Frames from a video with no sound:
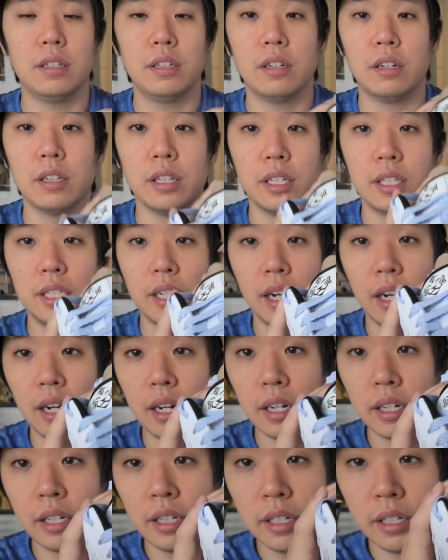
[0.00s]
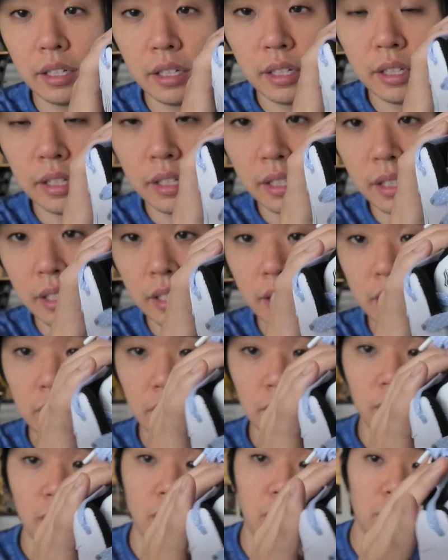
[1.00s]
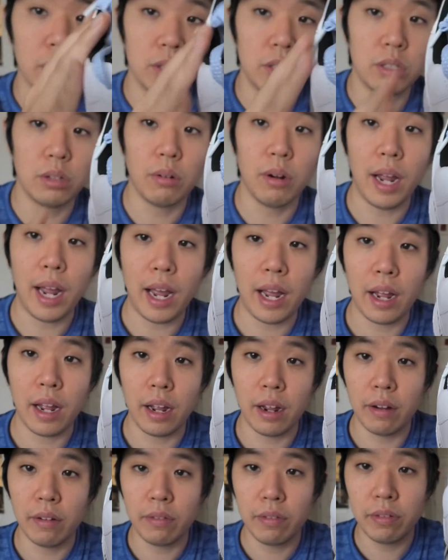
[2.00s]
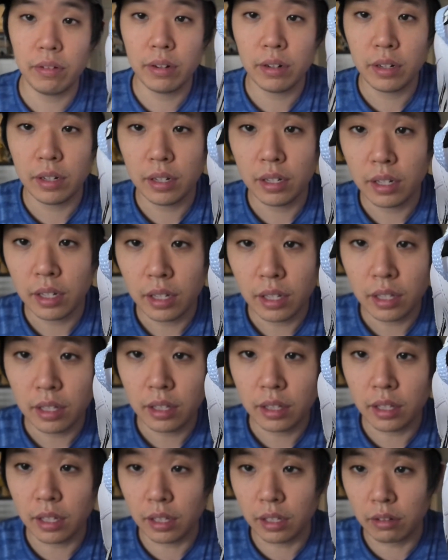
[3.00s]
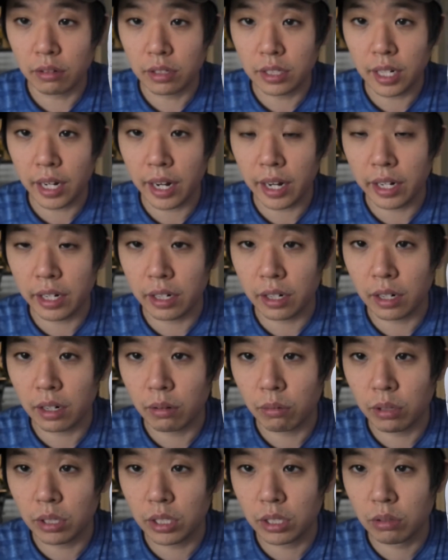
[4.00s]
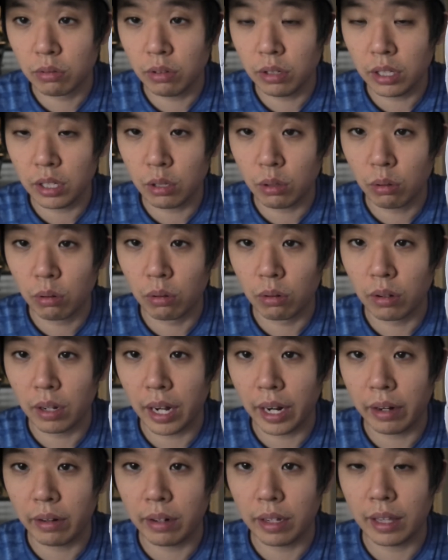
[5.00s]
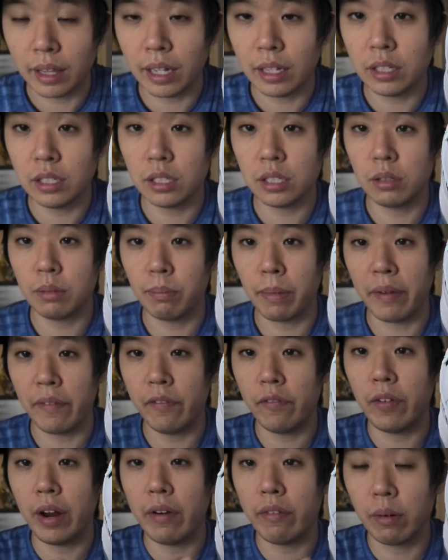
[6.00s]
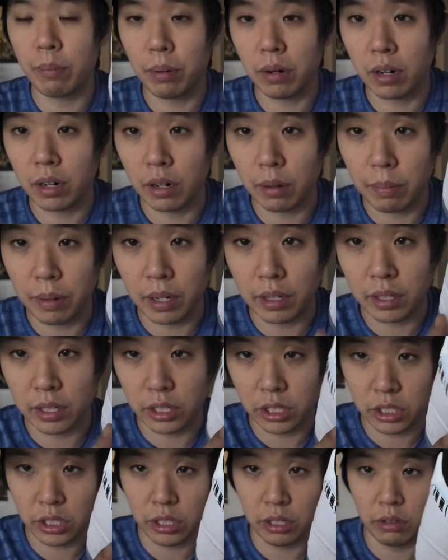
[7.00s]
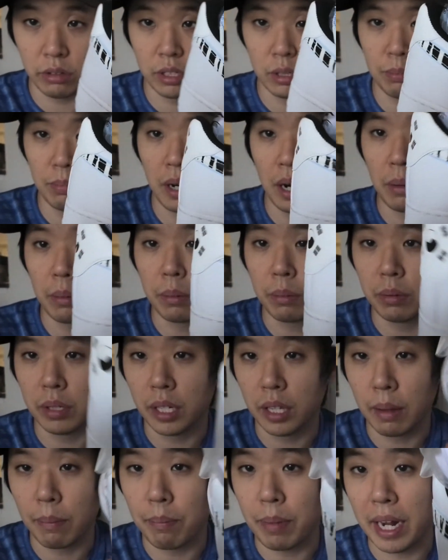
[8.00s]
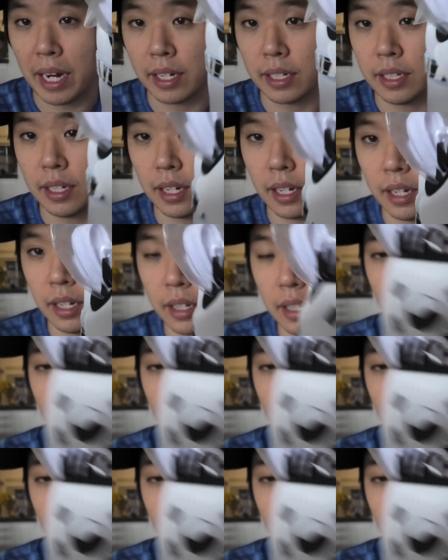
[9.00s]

on the tongue you also have the little tiger, which is really cool. That's my favorite part about this shoe, is probably the back tag